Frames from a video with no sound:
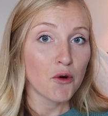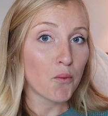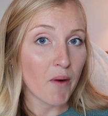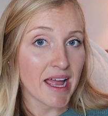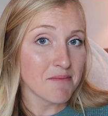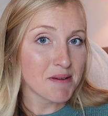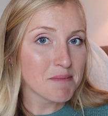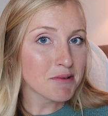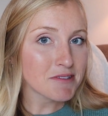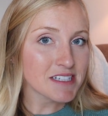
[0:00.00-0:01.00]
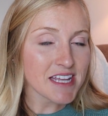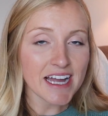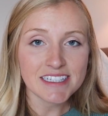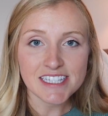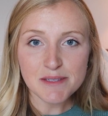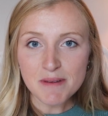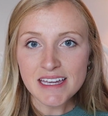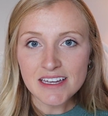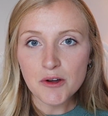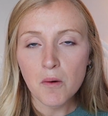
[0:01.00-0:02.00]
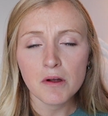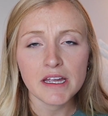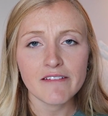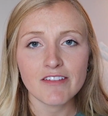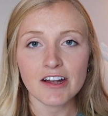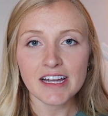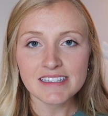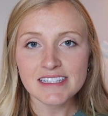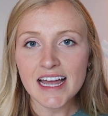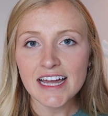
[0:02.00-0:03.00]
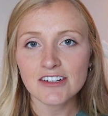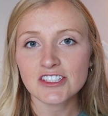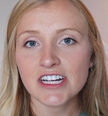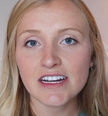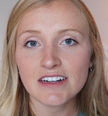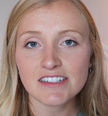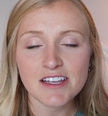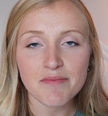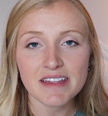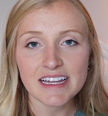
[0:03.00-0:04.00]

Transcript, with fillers: When people decide to speak or give their insight or share something